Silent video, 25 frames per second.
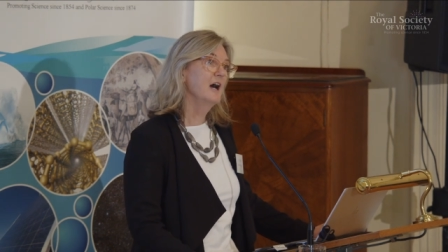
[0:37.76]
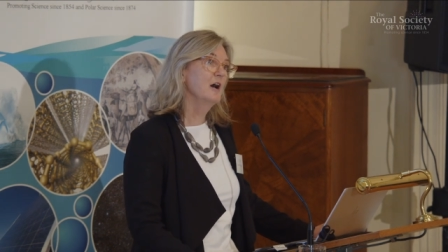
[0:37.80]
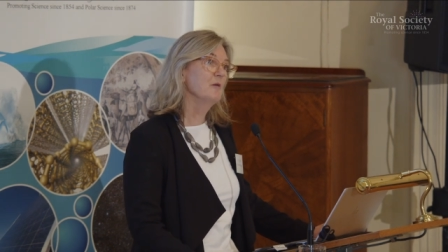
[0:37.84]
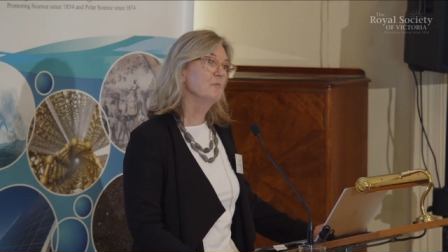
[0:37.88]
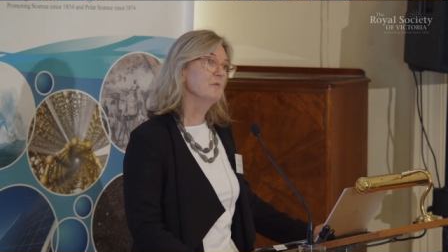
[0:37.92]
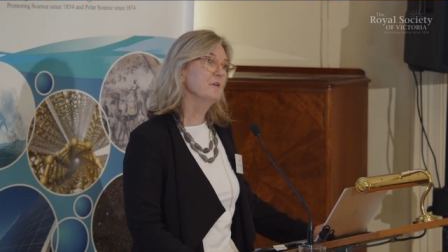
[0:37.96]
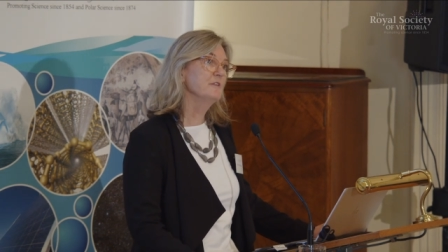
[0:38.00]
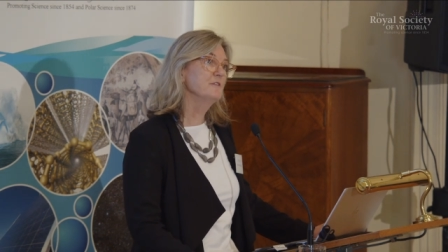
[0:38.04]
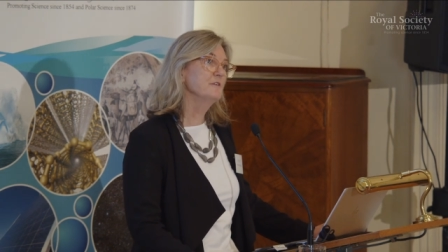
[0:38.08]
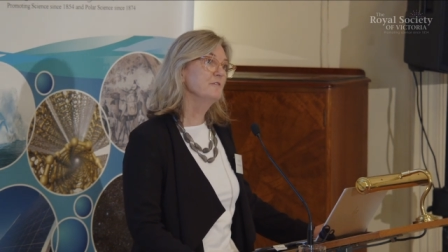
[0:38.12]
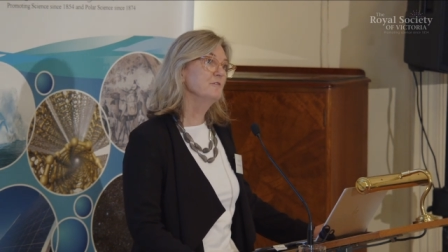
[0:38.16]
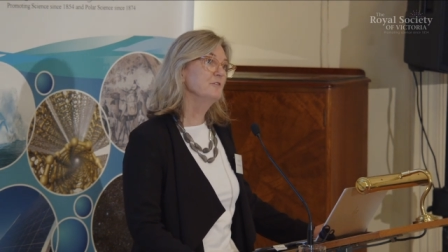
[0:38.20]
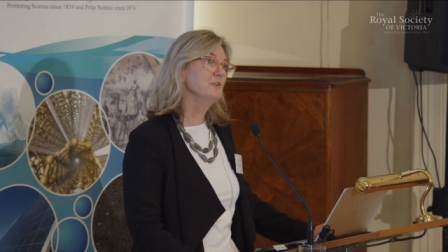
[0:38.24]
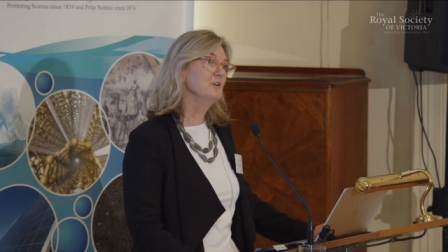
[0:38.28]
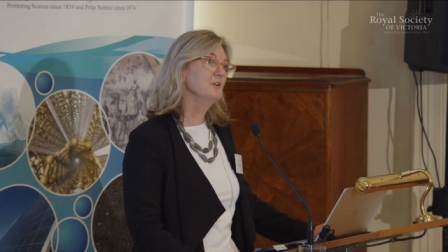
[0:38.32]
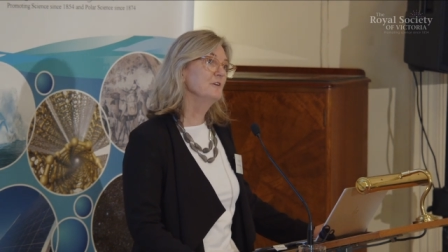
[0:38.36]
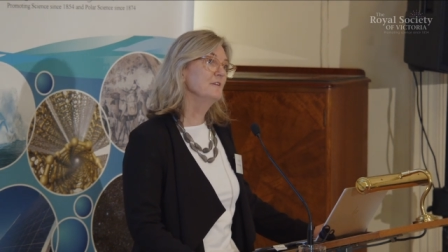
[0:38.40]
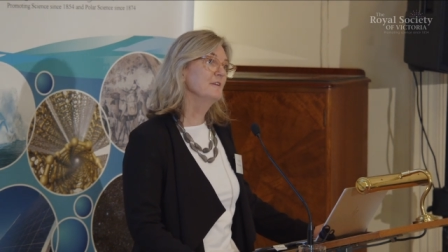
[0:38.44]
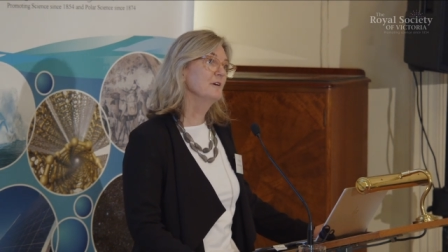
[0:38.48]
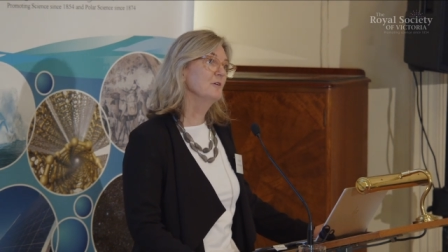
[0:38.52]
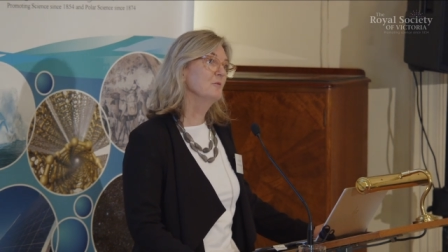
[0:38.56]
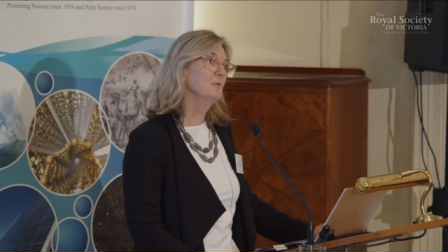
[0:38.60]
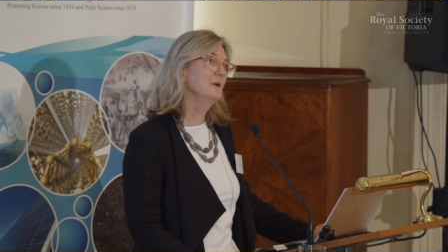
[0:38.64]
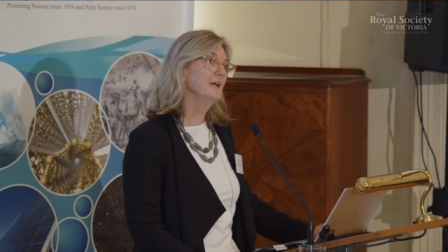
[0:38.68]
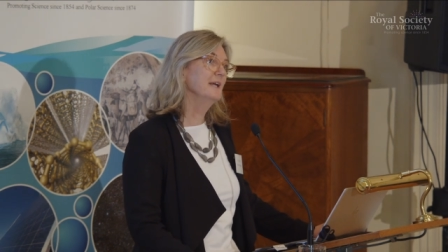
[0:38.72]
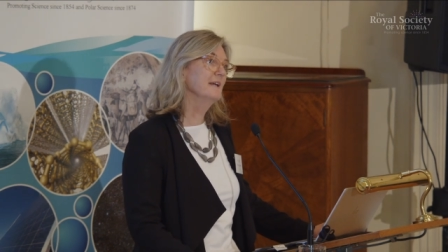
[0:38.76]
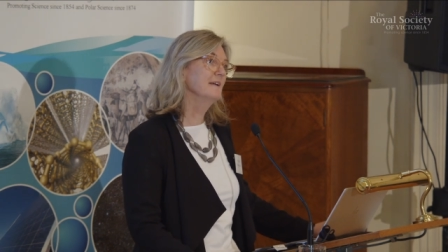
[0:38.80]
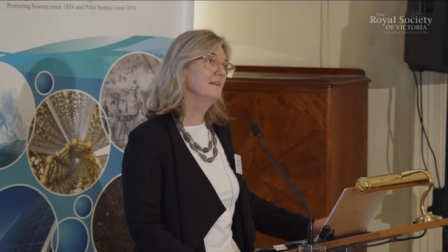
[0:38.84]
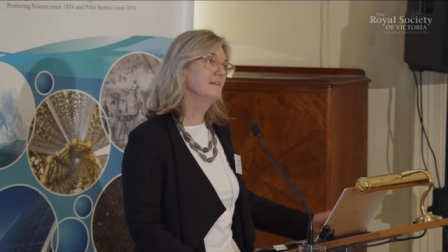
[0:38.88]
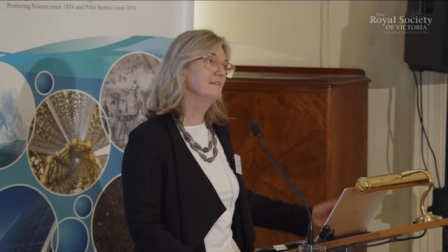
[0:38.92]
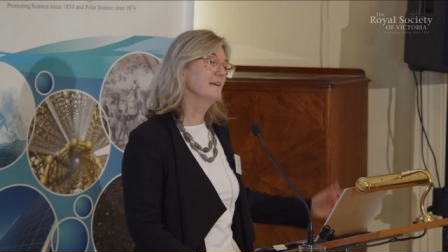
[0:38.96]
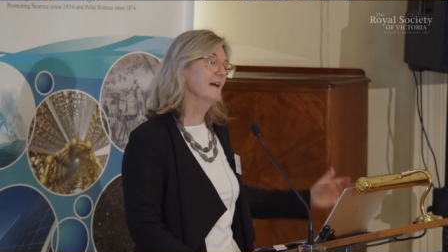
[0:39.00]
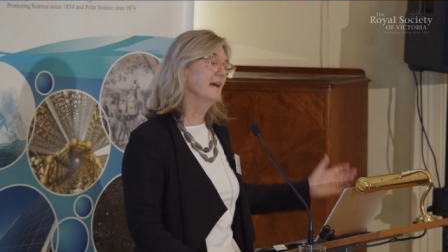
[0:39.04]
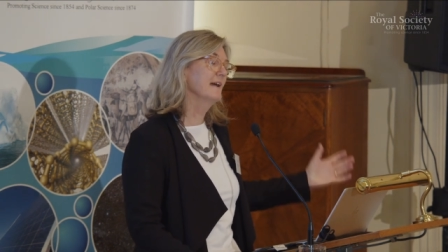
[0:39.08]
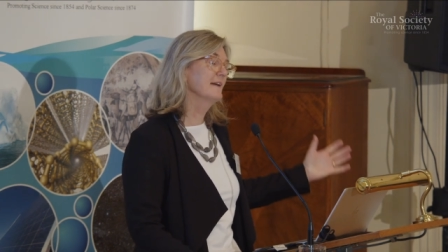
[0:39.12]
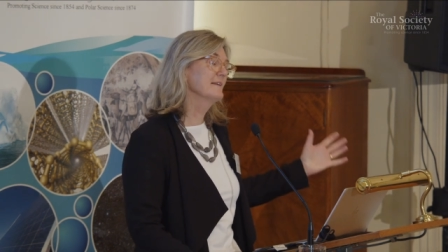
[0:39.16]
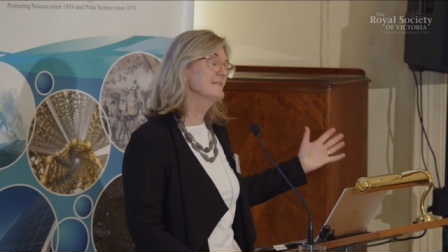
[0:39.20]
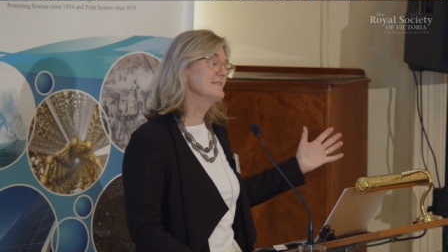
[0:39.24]
with the view that we can
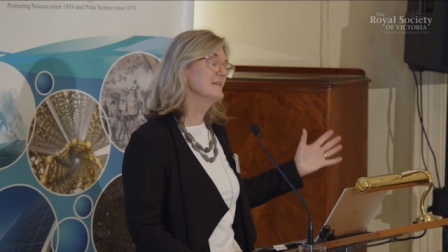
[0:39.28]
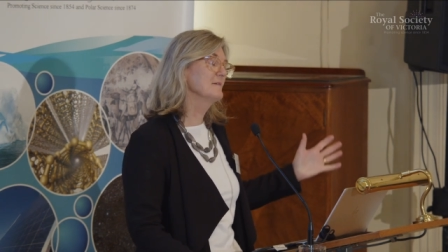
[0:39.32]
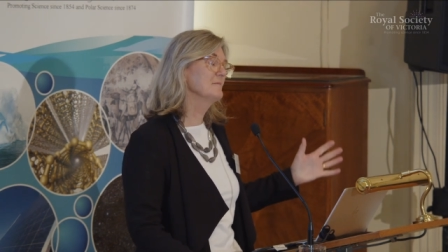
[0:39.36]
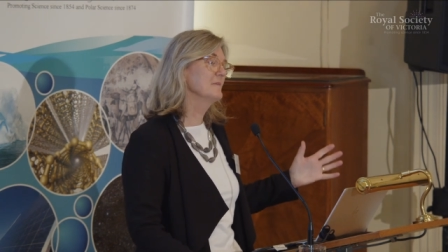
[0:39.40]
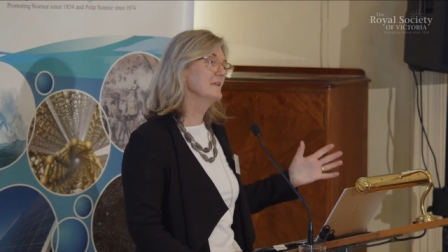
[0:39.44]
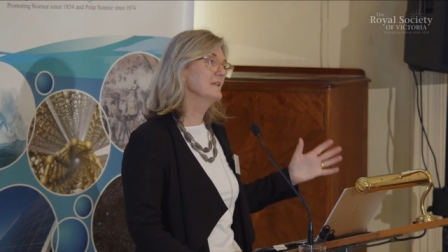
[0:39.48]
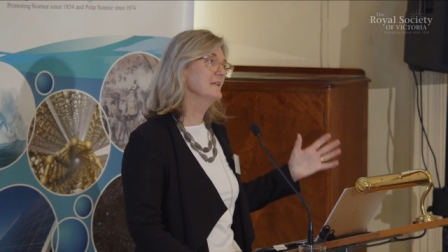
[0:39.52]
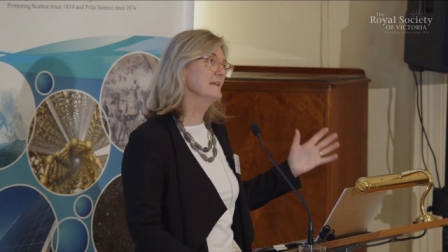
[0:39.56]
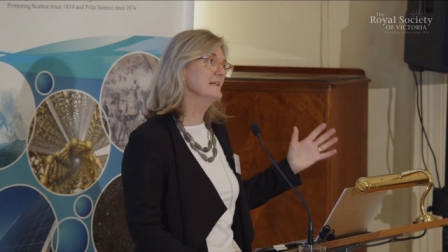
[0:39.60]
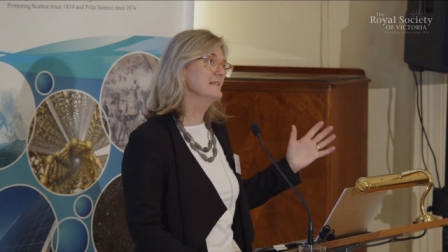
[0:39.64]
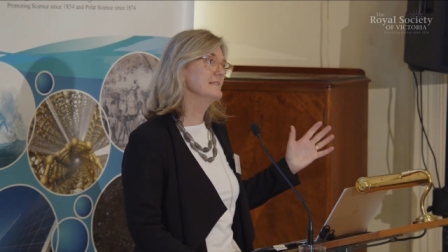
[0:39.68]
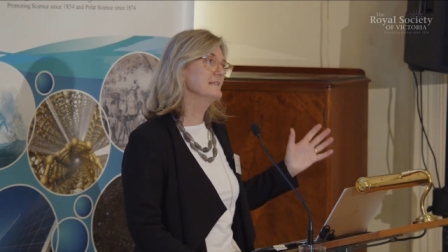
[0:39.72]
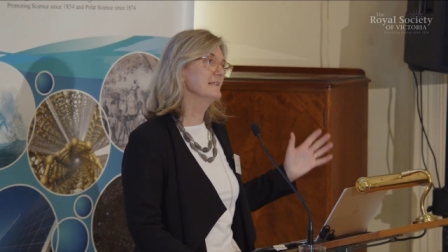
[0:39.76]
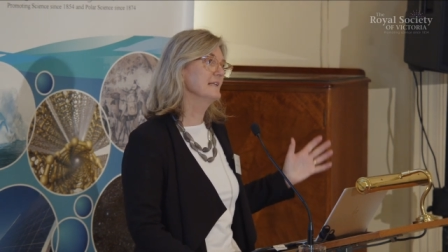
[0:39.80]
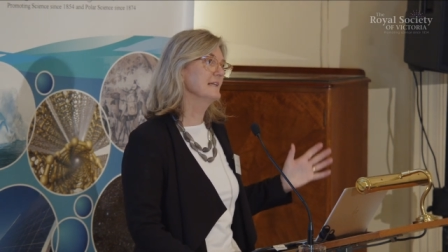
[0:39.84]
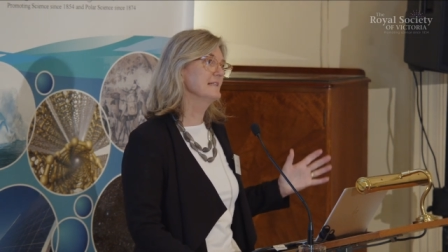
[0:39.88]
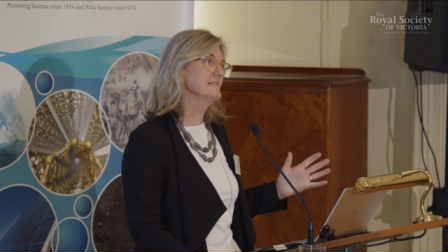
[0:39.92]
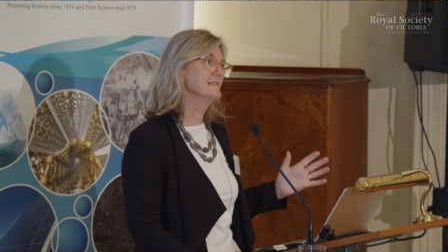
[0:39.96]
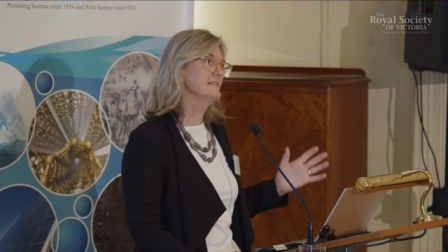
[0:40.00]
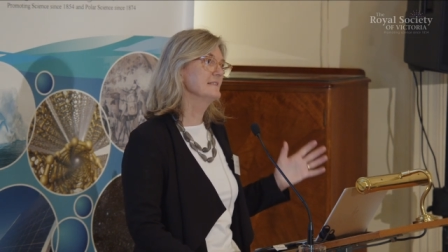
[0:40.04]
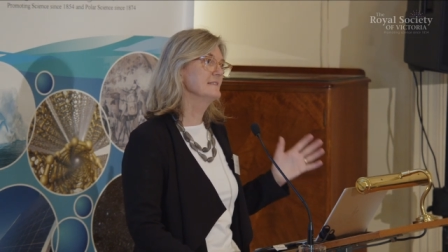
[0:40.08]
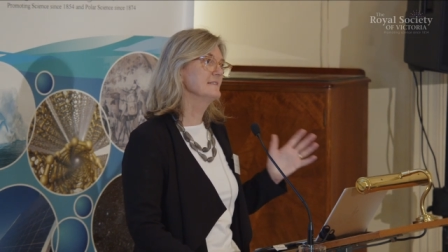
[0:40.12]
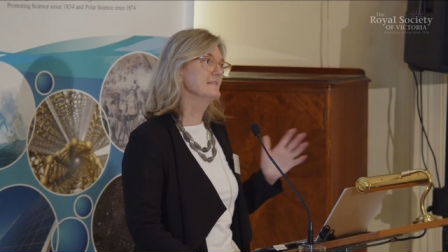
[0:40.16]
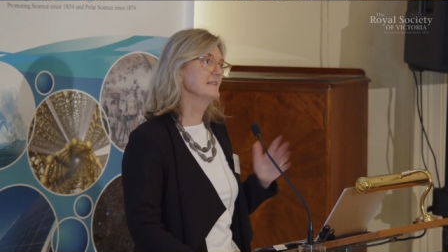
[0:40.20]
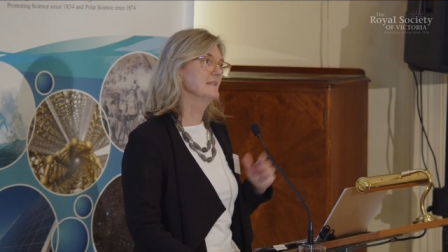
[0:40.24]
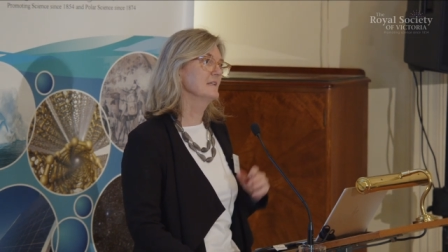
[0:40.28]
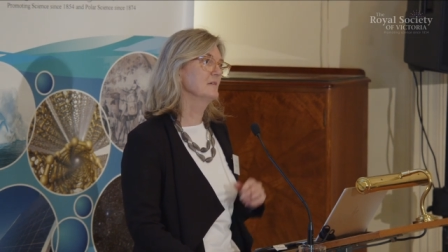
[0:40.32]
take some of these lessons